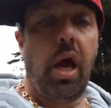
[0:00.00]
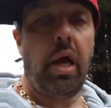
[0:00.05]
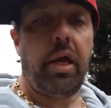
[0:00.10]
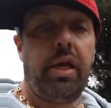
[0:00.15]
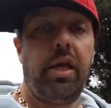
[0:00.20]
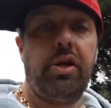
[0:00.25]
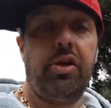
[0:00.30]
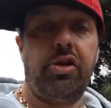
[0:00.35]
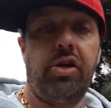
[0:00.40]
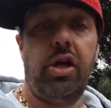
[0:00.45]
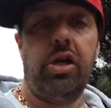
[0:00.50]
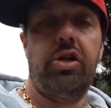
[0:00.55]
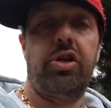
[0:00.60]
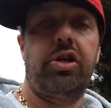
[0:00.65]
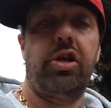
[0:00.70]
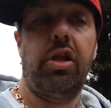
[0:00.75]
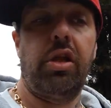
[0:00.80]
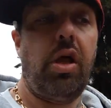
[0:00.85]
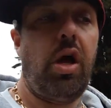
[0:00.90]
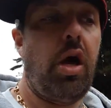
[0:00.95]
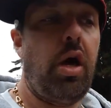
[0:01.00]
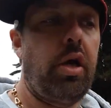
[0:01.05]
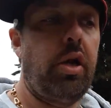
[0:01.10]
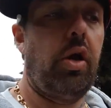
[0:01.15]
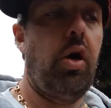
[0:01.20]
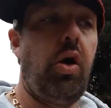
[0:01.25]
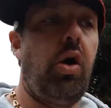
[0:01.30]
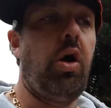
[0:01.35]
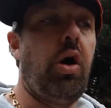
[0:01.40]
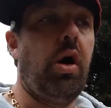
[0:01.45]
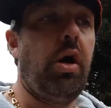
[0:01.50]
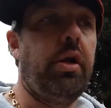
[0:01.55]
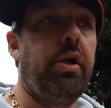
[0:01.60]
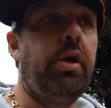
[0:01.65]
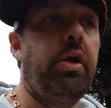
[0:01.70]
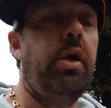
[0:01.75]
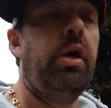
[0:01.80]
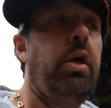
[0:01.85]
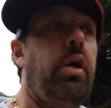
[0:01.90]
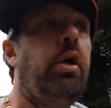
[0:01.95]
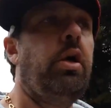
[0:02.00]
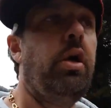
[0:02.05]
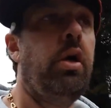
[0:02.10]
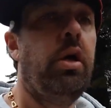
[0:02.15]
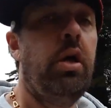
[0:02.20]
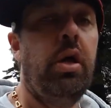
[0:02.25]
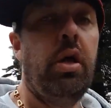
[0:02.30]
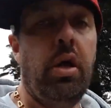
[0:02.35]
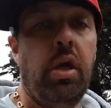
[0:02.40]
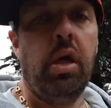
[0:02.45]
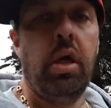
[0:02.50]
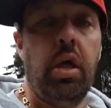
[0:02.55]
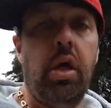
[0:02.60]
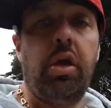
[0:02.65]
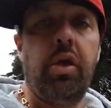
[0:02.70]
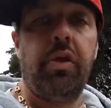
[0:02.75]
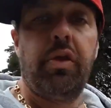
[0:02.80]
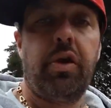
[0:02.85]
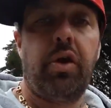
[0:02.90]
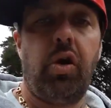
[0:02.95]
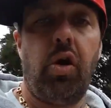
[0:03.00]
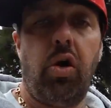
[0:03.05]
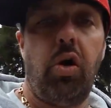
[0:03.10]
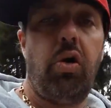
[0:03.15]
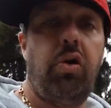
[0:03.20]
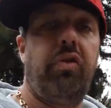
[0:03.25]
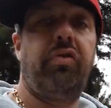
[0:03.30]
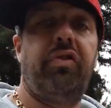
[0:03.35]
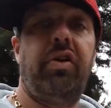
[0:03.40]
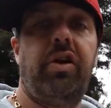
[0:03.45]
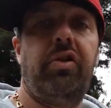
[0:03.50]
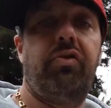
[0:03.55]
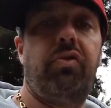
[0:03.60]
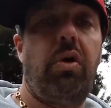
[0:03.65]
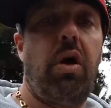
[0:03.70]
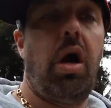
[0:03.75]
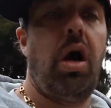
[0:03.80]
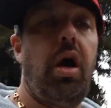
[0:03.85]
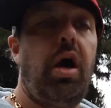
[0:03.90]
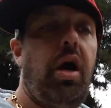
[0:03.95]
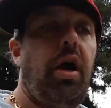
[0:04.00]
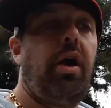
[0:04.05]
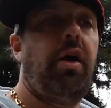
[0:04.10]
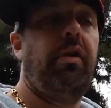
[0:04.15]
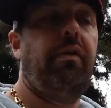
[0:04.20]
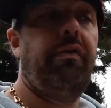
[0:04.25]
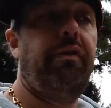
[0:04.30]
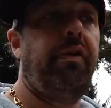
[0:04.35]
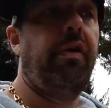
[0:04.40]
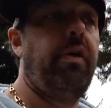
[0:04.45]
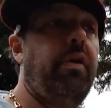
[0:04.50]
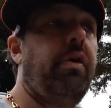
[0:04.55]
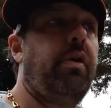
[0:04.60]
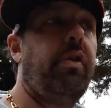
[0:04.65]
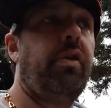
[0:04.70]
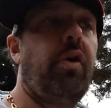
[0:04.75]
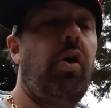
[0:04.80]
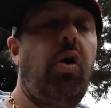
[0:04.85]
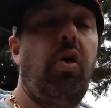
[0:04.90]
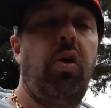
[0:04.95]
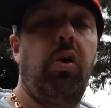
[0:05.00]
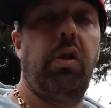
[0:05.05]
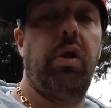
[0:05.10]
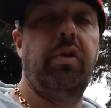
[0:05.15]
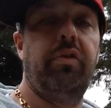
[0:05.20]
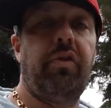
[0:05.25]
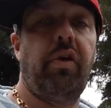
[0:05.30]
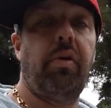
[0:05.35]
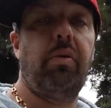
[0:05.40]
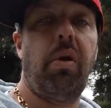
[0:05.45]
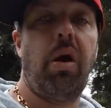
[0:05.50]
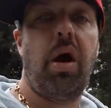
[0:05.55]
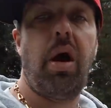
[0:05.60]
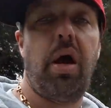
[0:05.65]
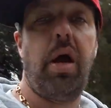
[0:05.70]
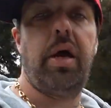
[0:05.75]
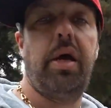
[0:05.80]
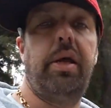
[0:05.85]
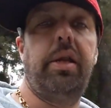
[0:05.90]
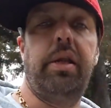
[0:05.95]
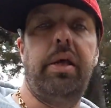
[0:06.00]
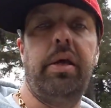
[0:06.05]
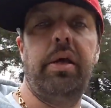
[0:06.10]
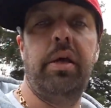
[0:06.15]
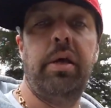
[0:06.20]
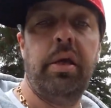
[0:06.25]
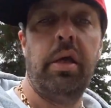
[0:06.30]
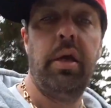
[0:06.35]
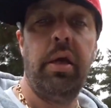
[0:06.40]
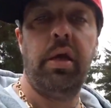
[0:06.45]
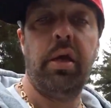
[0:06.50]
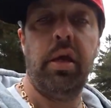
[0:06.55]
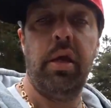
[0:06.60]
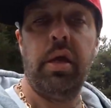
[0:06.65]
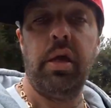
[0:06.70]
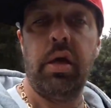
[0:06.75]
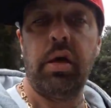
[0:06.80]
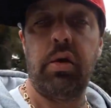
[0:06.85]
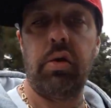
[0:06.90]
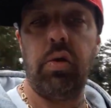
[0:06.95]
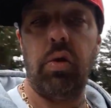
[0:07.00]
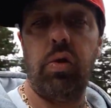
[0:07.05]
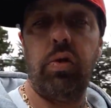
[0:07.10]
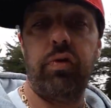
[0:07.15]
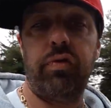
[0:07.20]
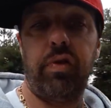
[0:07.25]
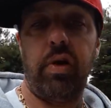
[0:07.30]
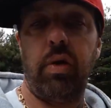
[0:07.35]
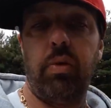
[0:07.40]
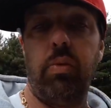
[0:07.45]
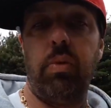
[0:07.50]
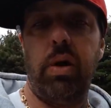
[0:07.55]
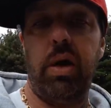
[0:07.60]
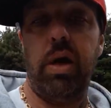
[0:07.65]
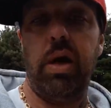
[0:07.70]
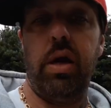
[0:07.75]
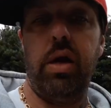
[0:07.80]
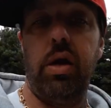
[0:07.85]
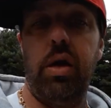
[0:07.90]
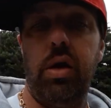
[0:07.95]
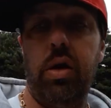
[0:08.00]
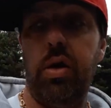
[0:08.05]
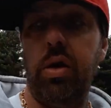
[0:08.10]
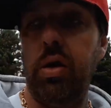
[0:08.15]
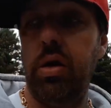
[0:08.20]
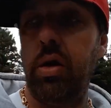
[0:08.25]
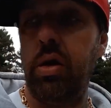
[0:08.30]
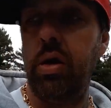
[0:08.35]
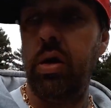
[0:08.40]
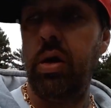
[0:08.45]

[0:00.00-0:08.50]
get judged a lot on the cars I drive, the Harleys I ride, clothes I wear,